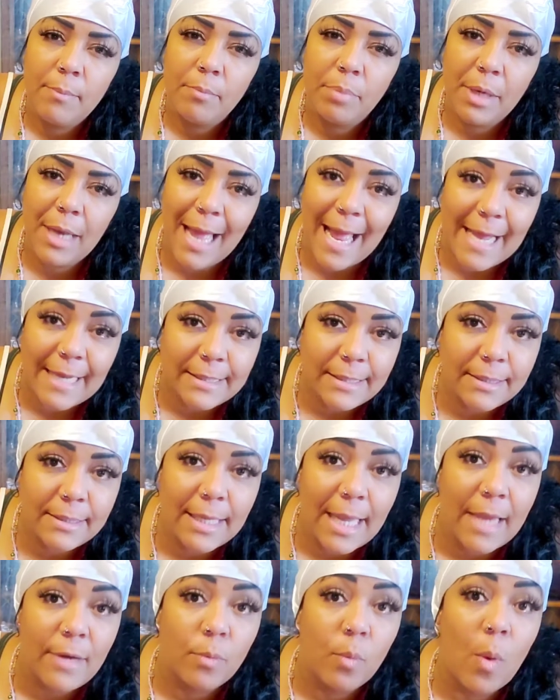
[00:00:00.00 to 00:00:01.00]

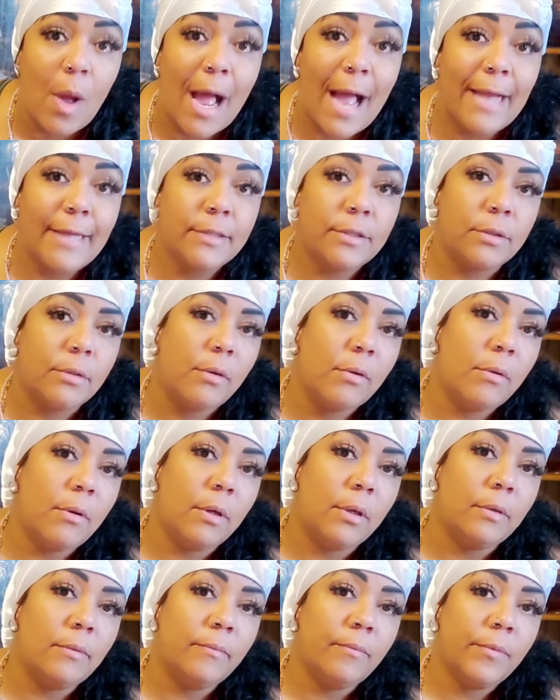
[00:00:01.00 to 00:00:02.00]
blessed, and wise
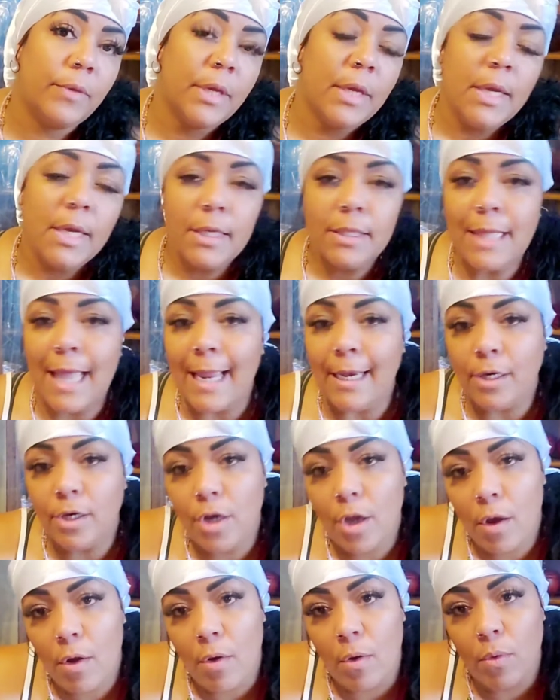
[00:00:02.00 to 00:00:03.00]
Luo? They
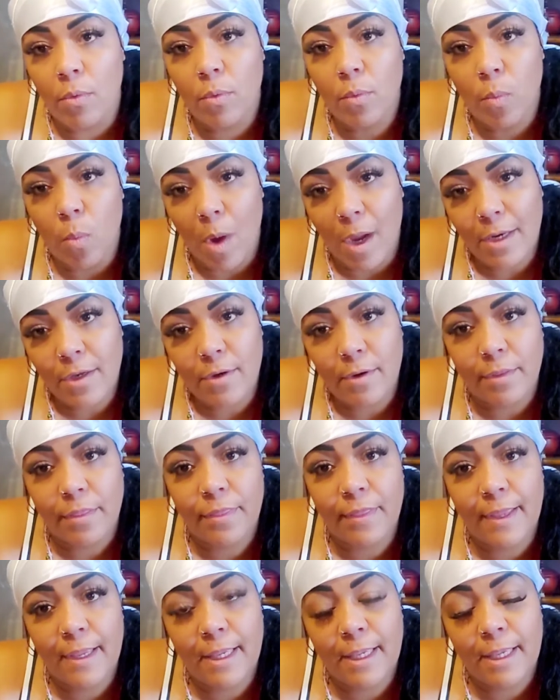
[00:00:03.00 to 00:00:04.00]
know what you're
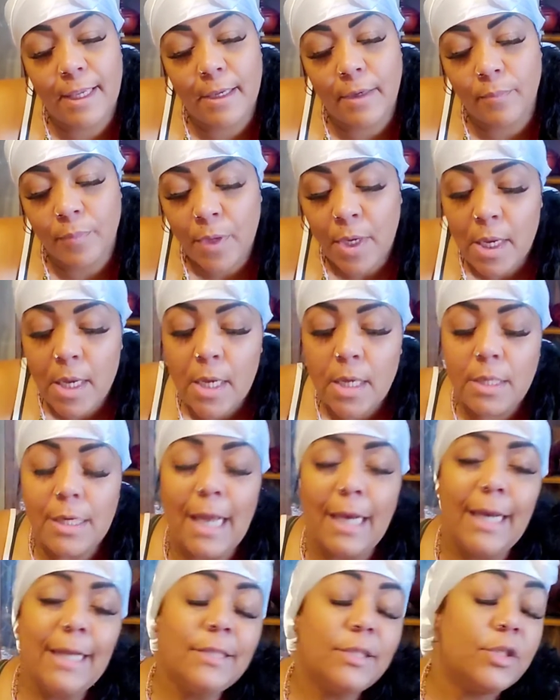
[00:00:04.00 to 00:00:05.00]
thinking.
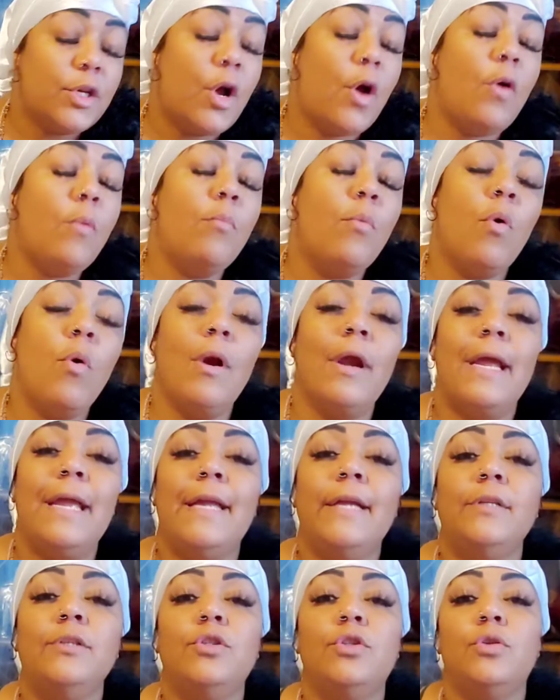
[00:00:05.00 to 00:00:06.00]
Now let's go more
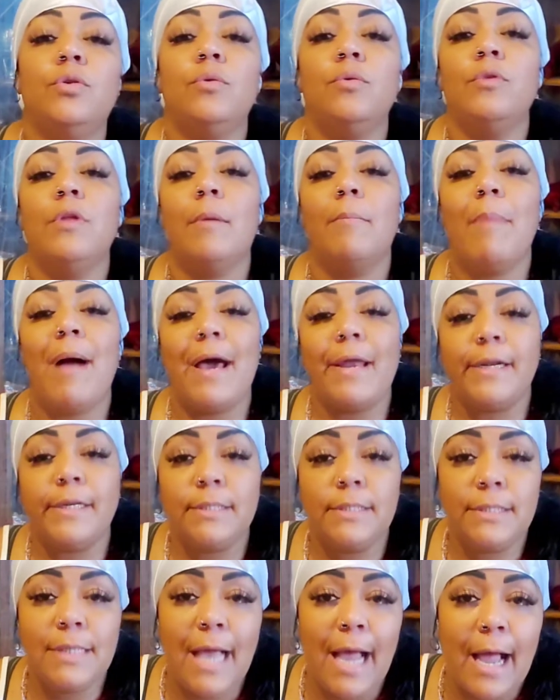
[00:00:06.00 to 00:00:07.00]
into the
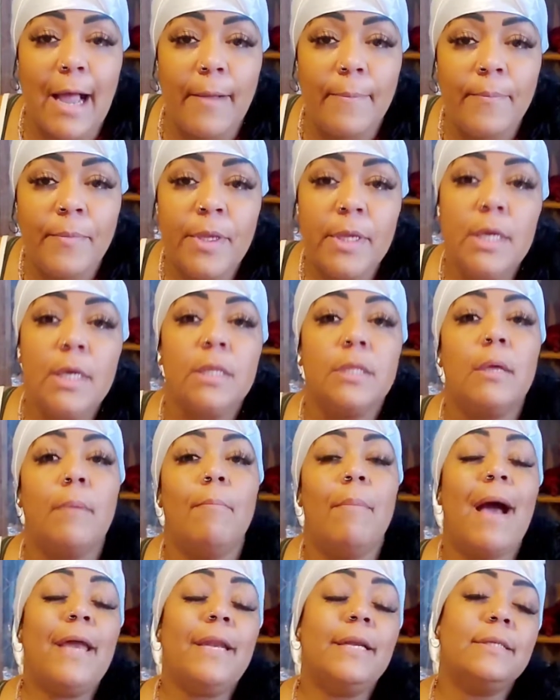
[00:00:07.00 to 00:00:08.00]
Marassa. The
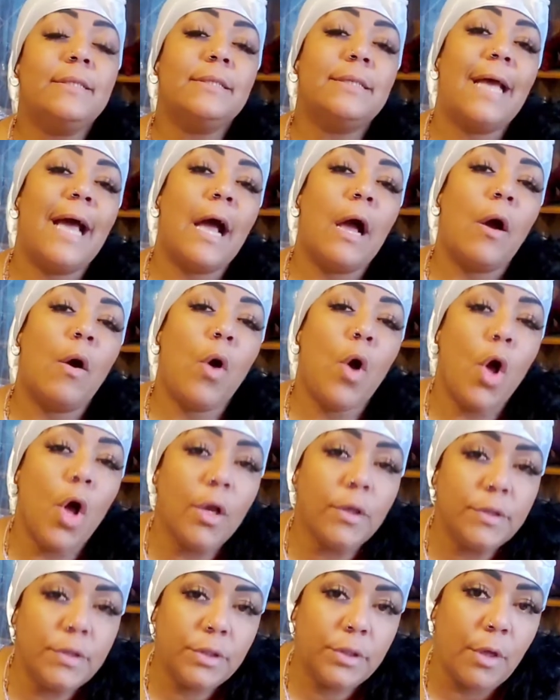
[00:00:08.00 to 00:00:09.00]
Marassa
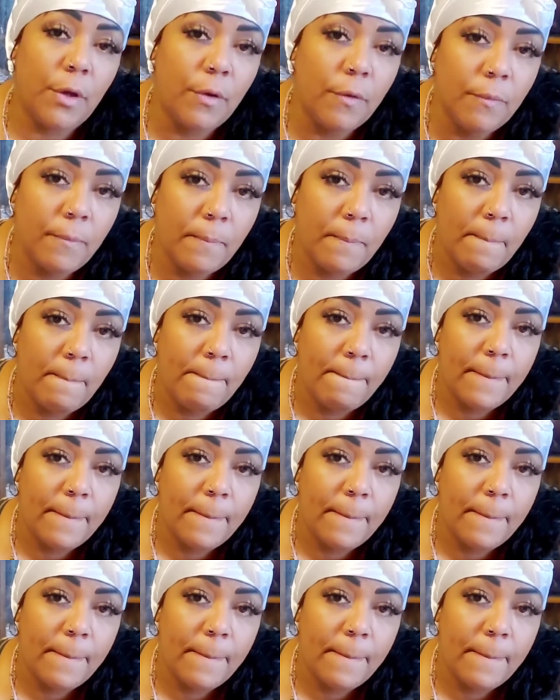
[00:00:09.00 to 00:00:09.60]
also